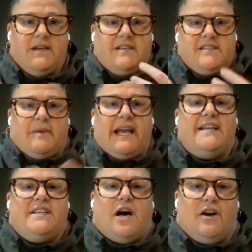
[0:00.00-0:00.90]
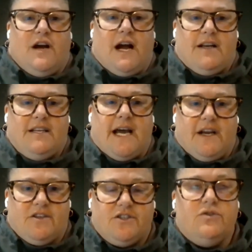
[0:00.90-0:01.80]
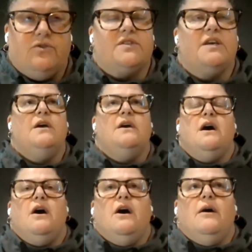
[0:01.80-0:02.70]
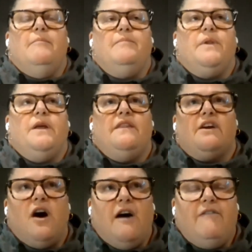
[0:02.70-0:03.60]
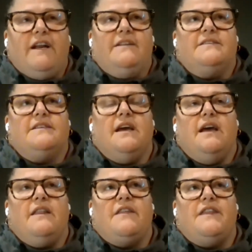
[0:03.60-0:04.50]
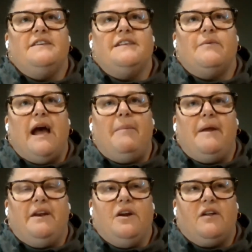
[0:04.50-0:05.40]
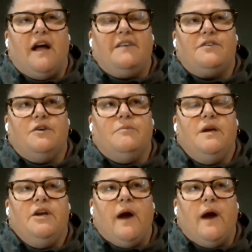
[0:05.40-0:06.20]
Somebody had taught her how to tie her shoes. The confidence, the things that were happening in her classroom.